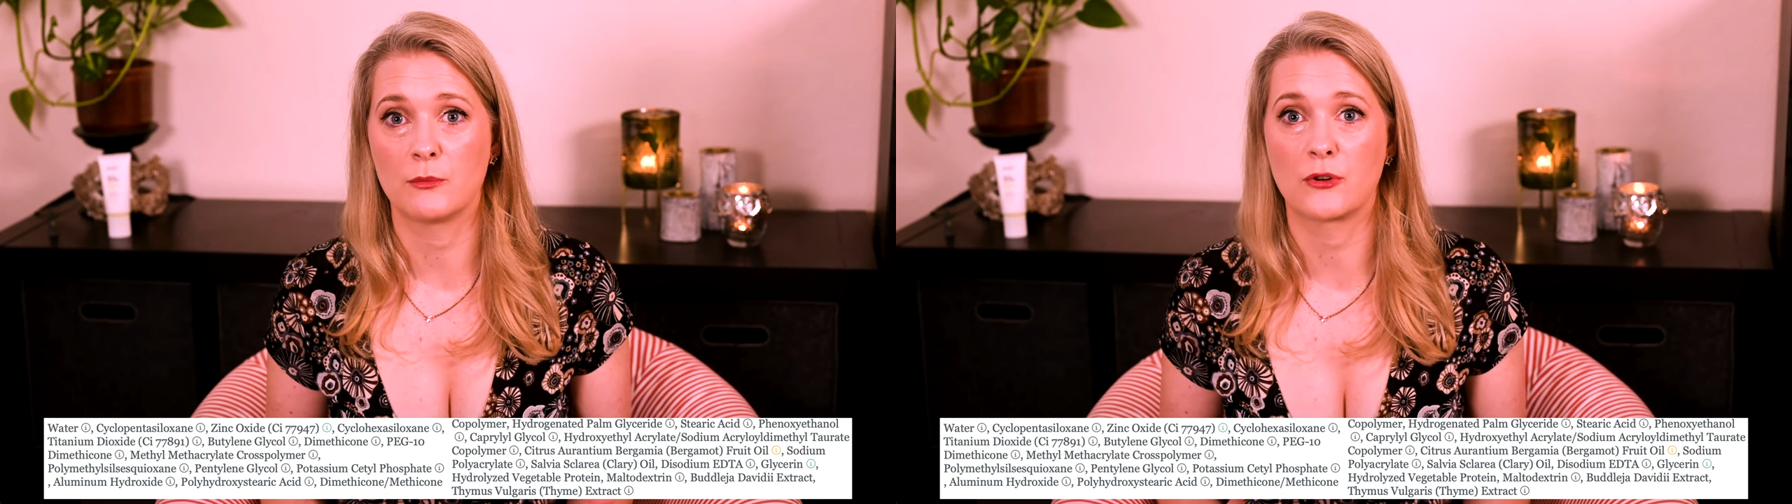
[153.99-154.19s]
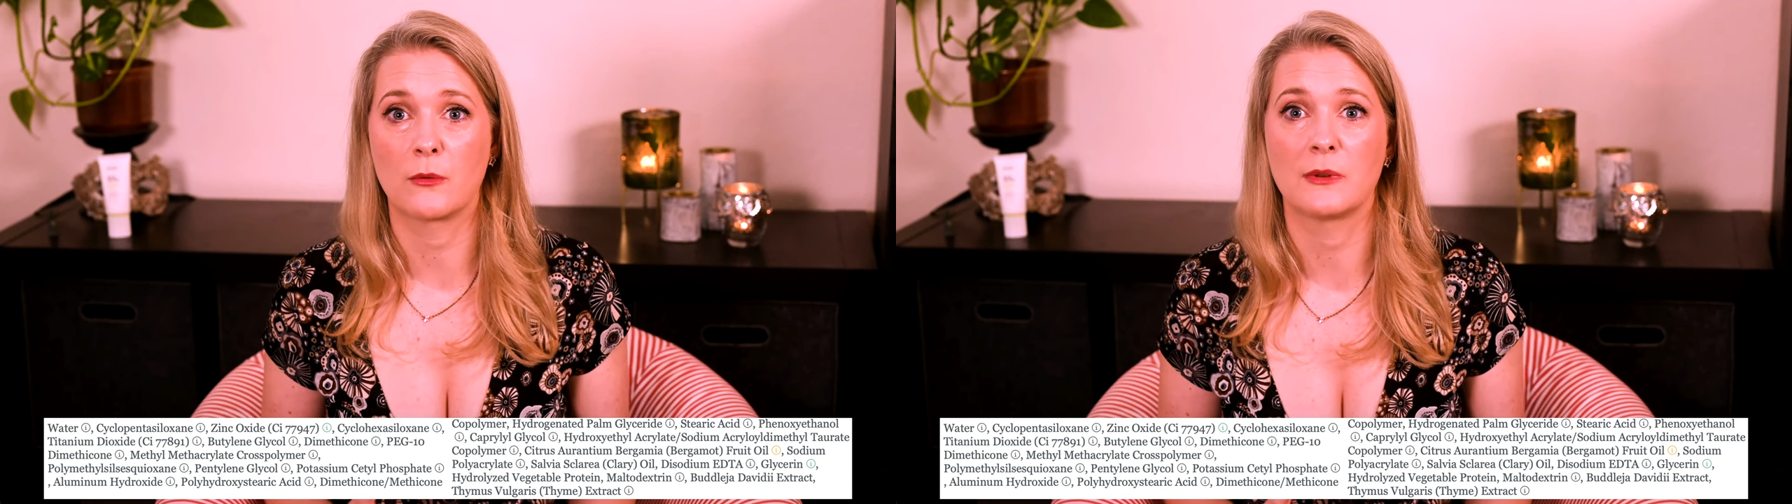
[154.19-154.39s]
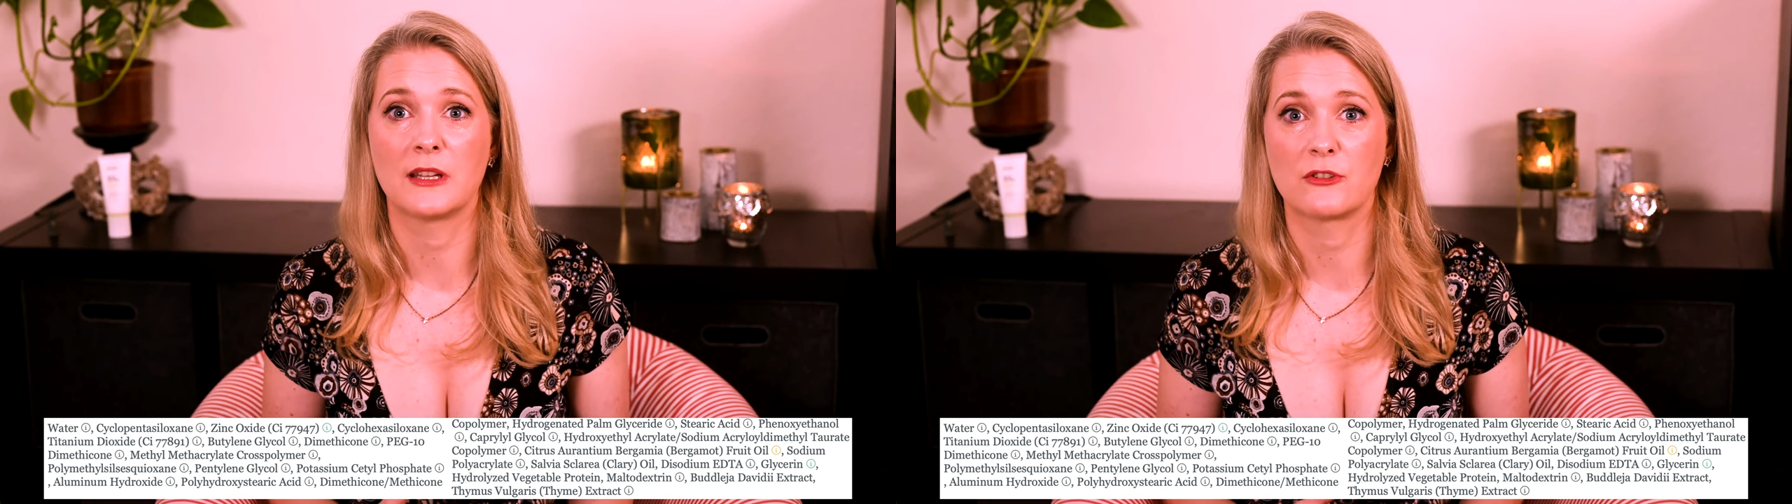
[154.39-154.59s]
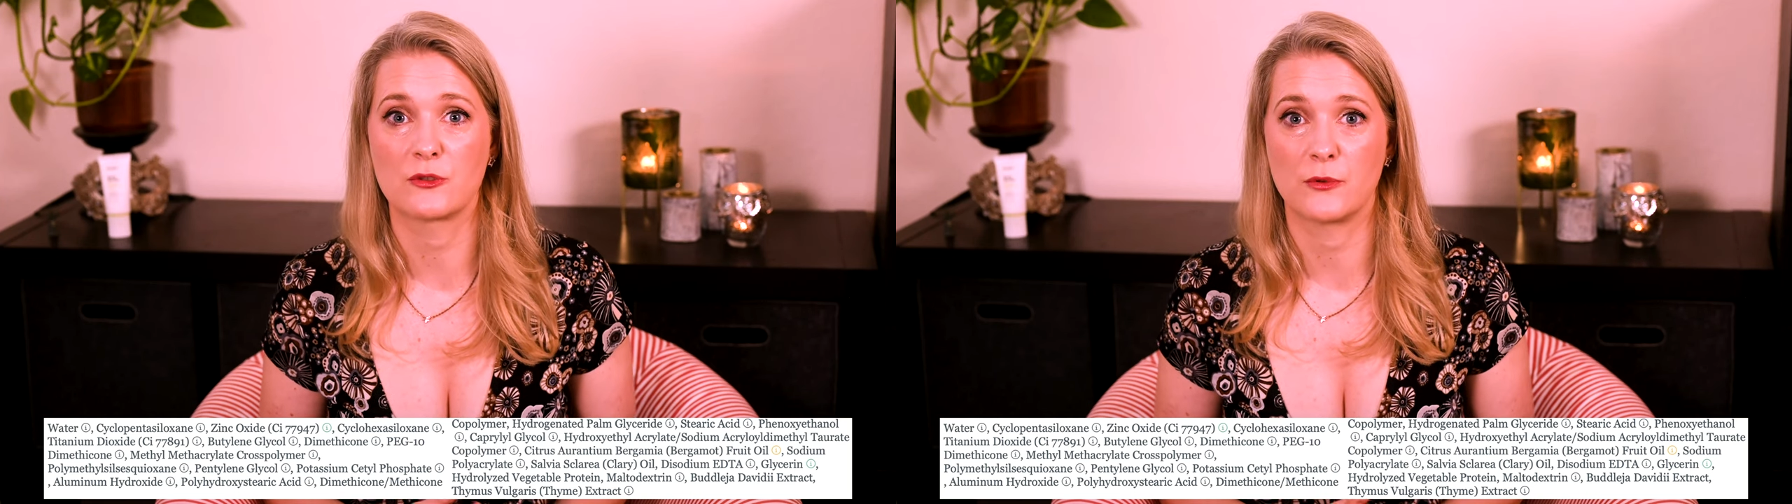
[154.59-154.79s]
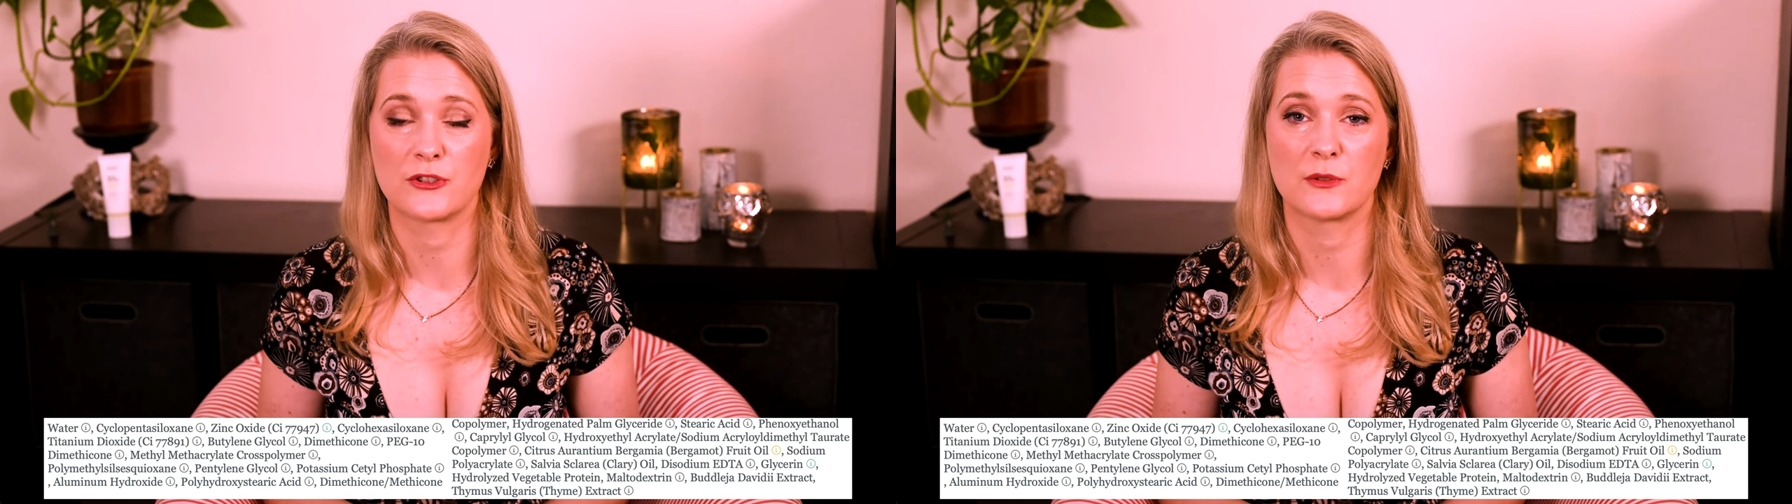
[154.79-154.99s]
probably
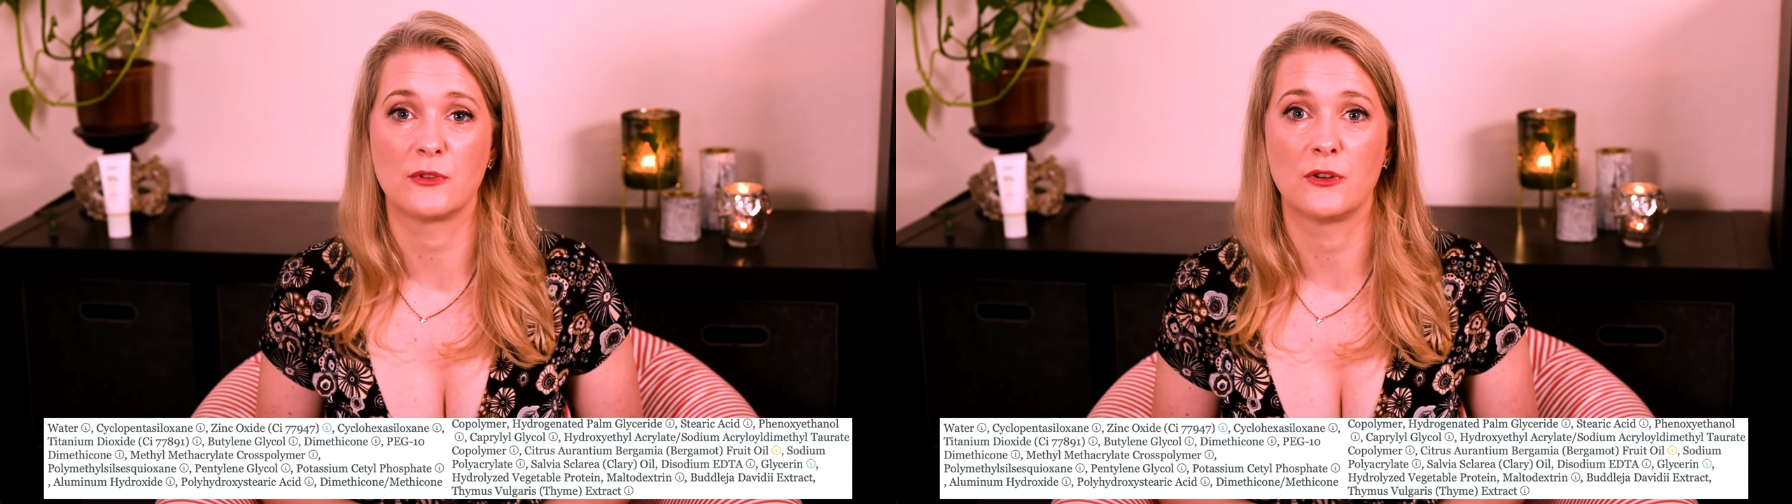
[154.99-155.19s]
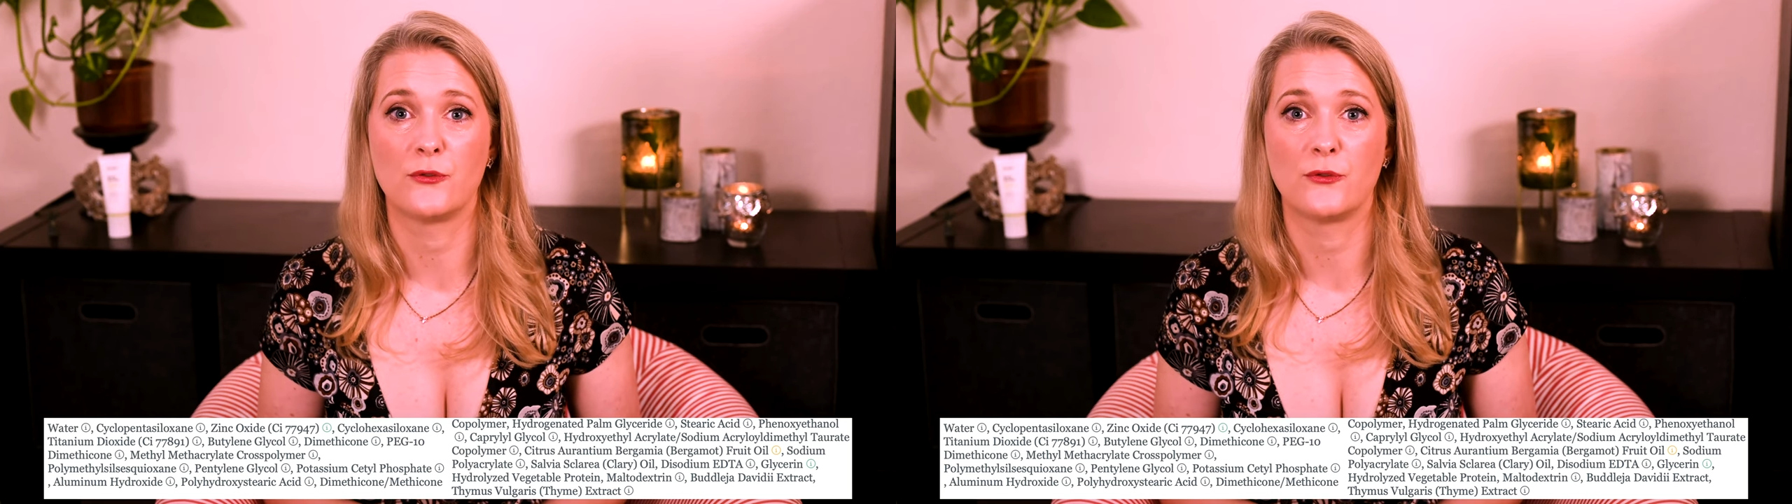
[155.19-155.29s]
responsible